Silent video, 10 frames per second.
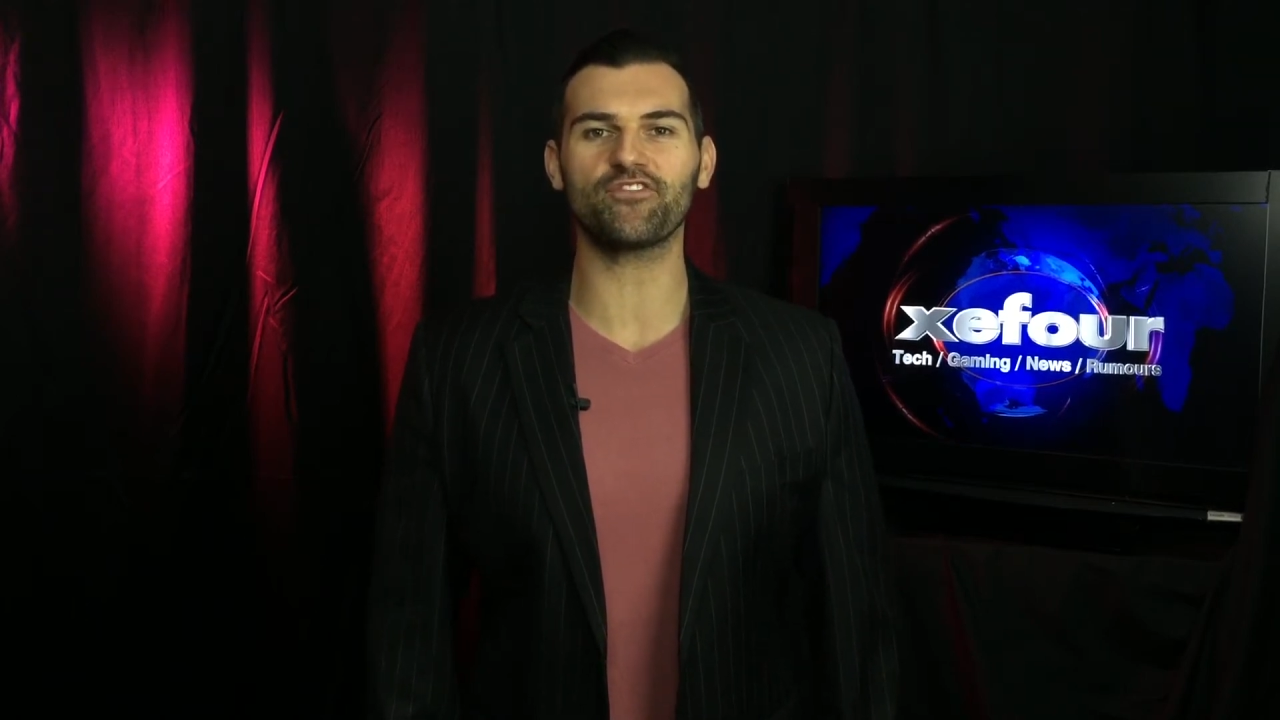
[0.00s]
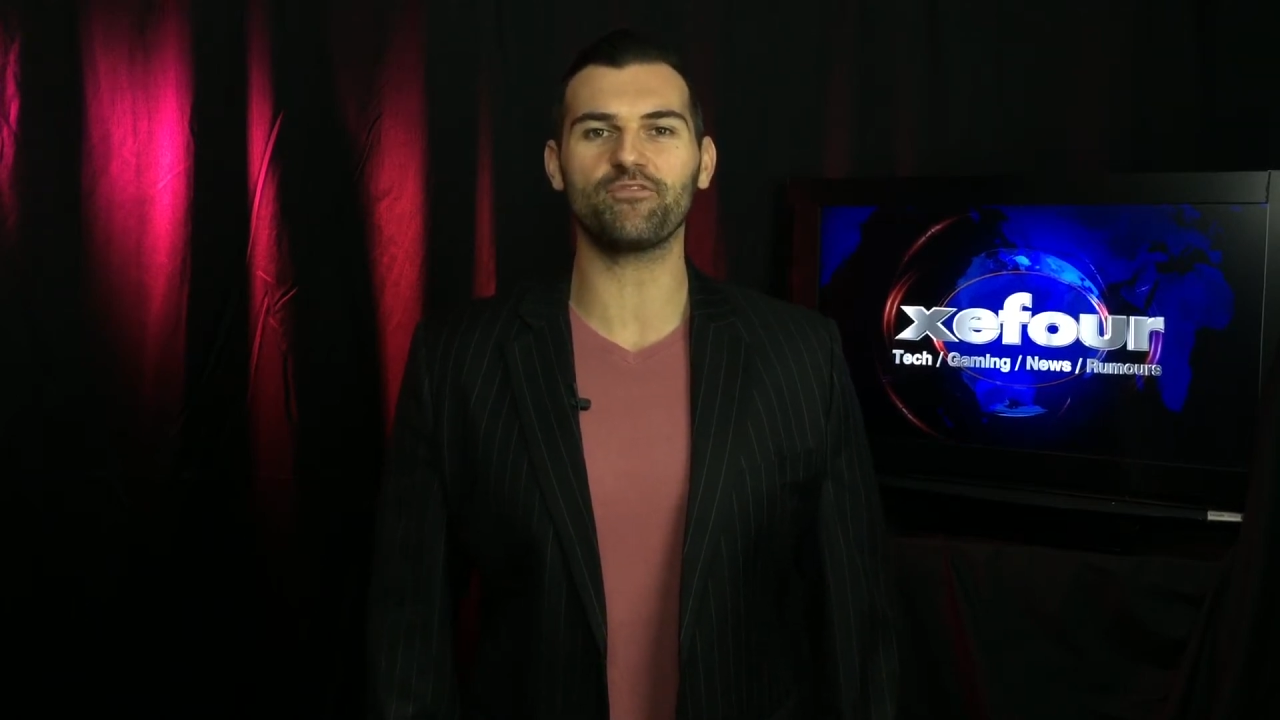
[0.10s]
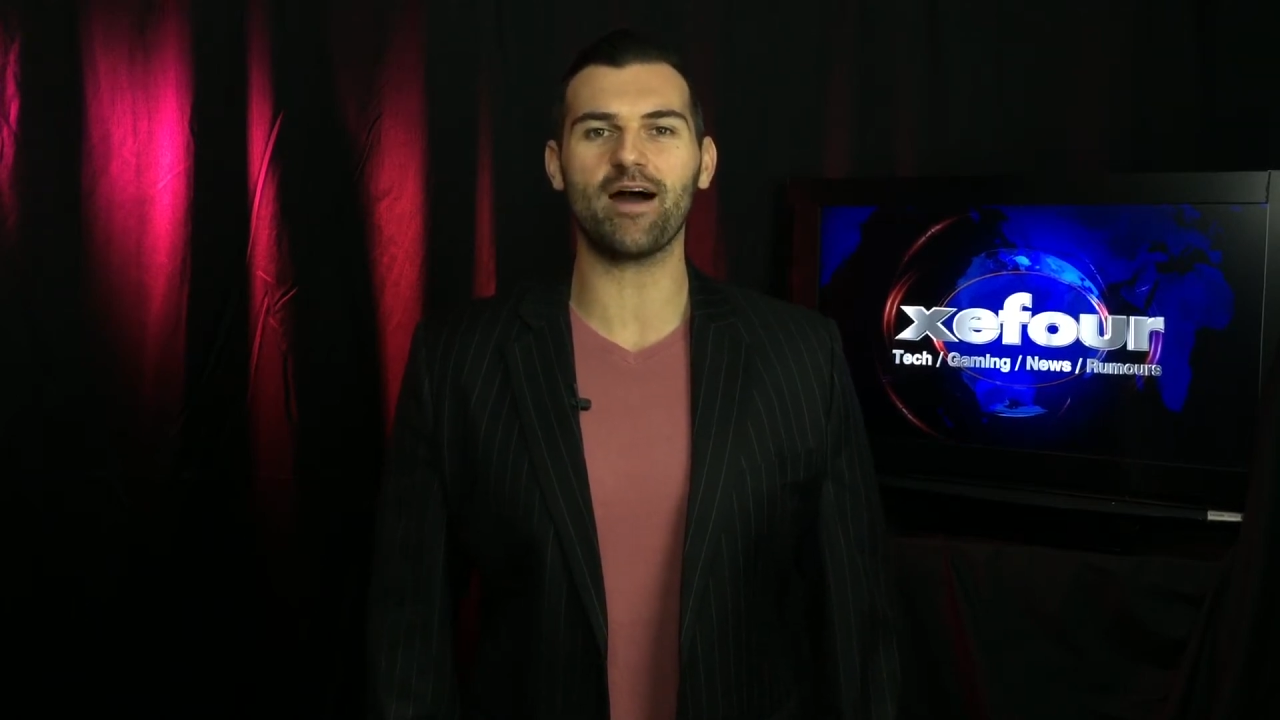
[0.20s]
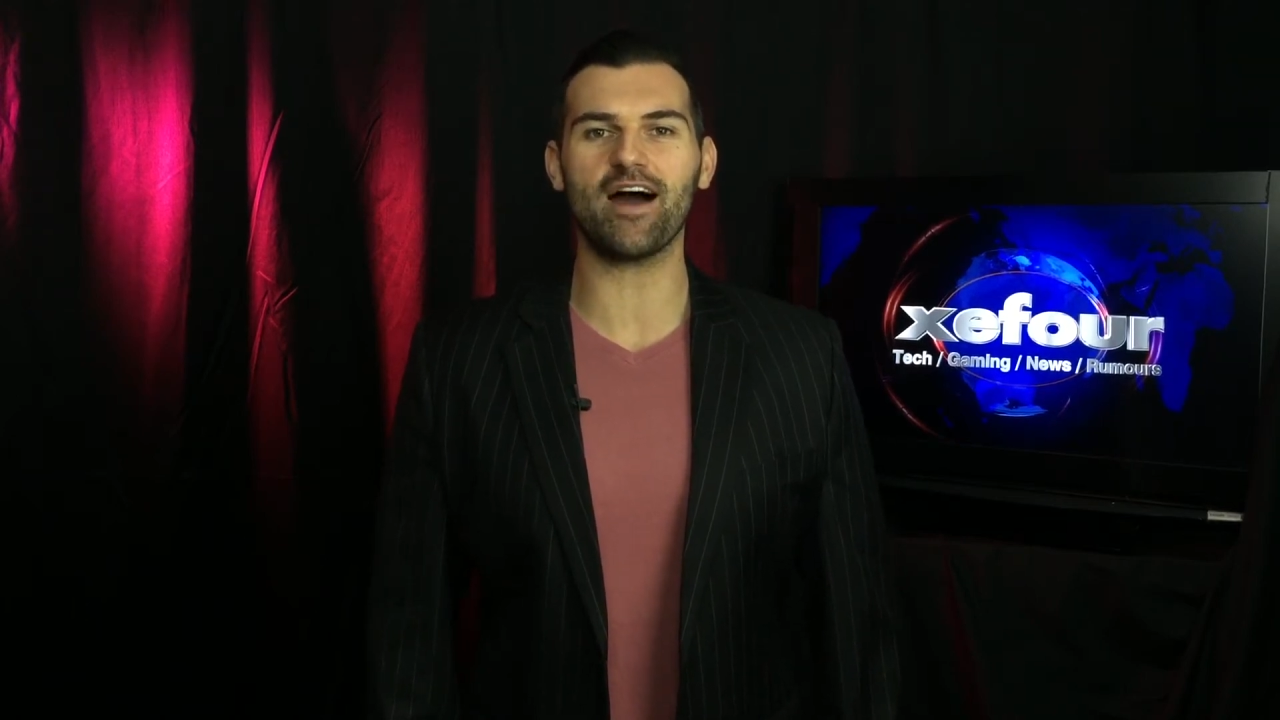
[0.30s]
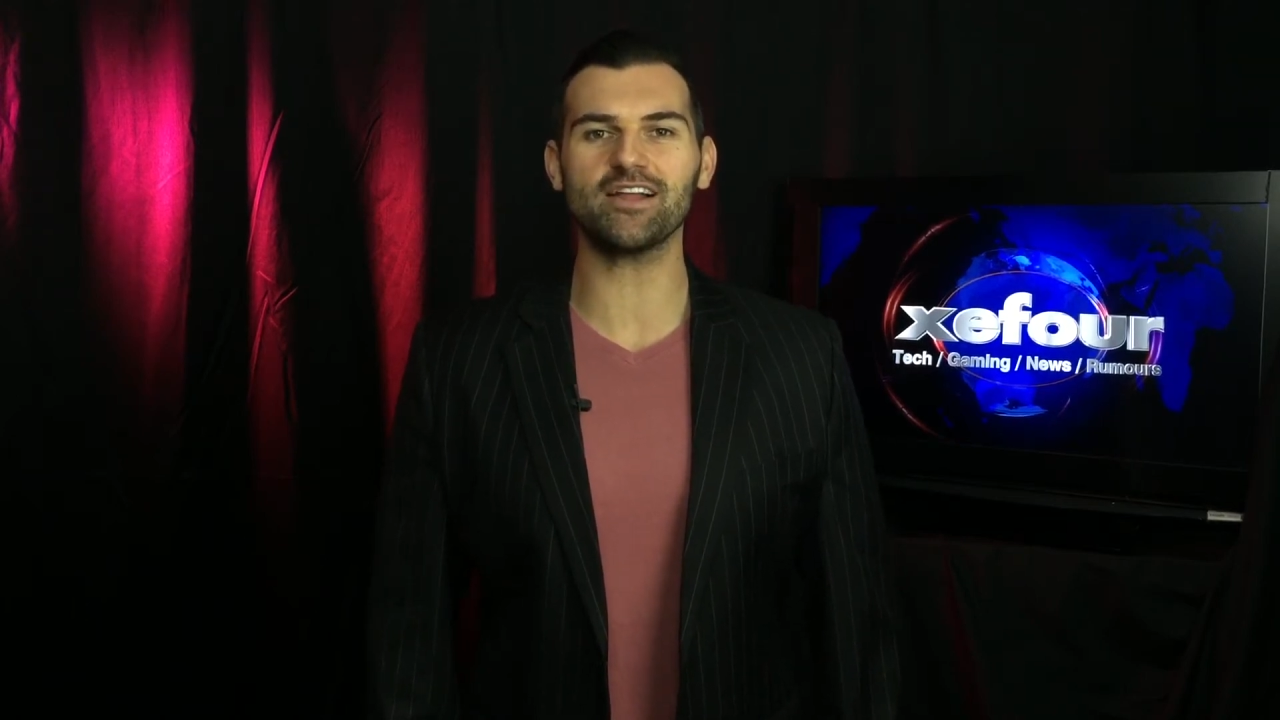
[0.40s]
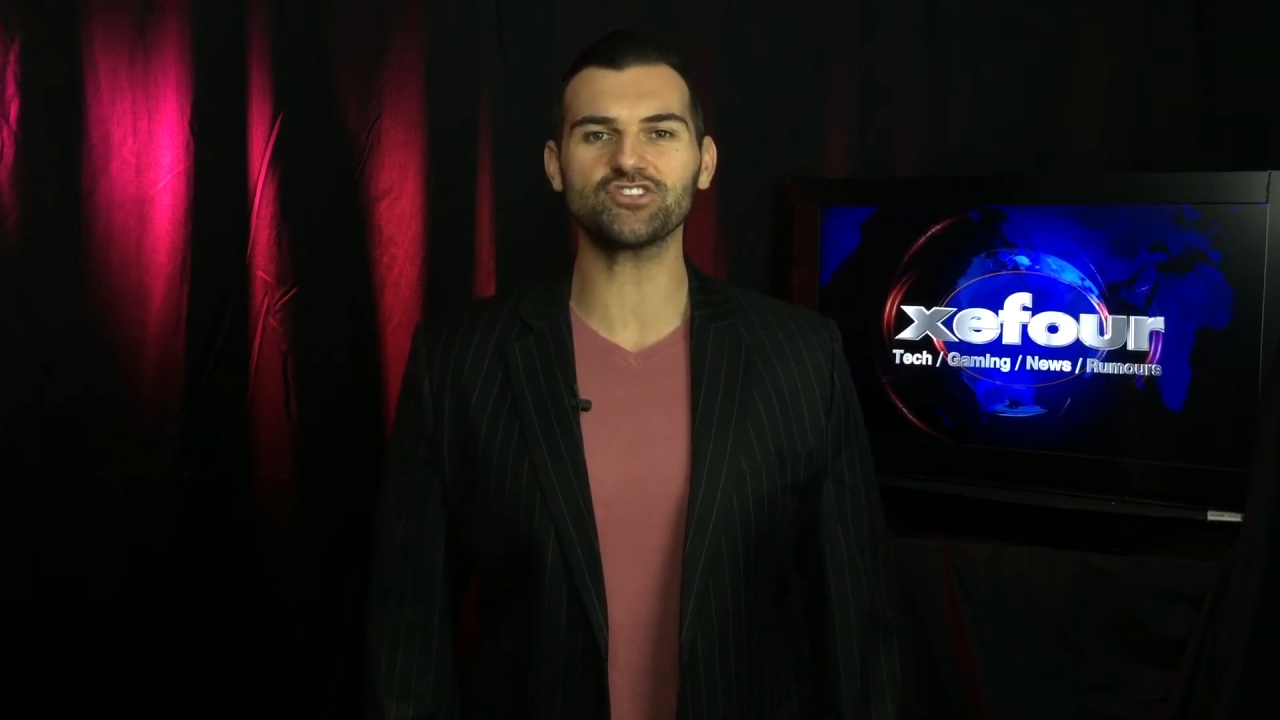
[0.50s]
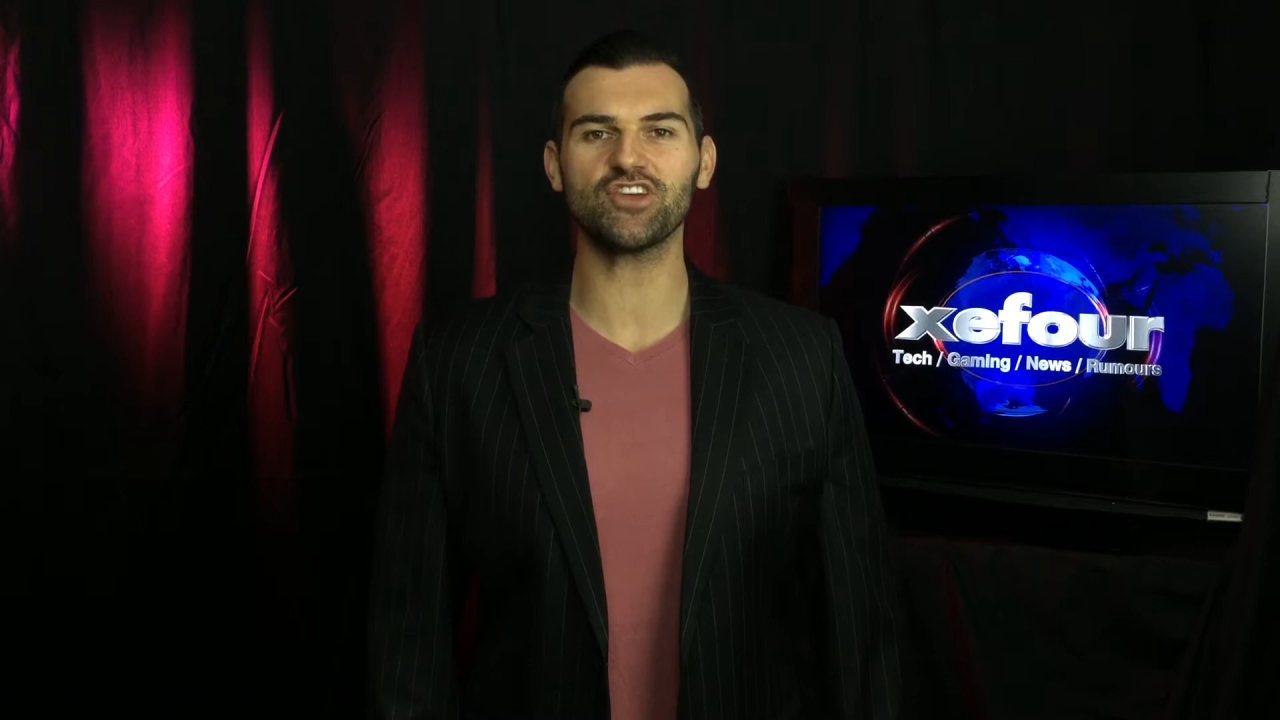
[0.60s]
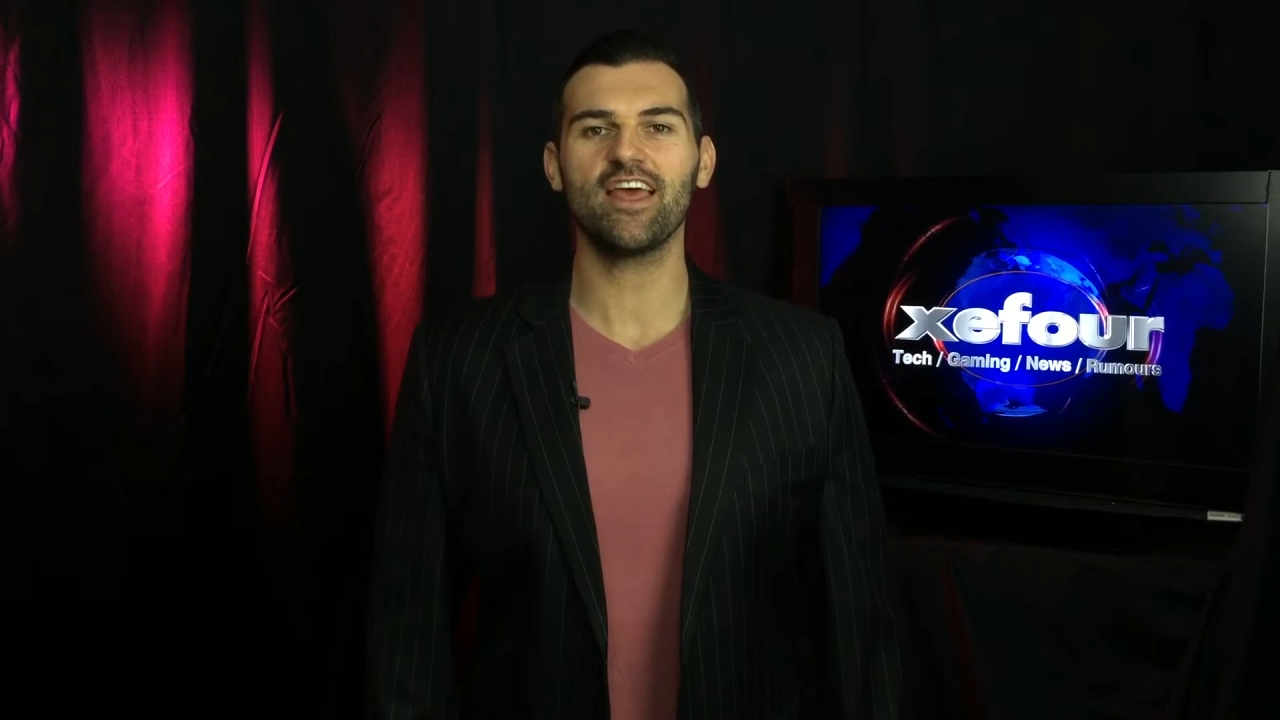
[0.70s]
of March.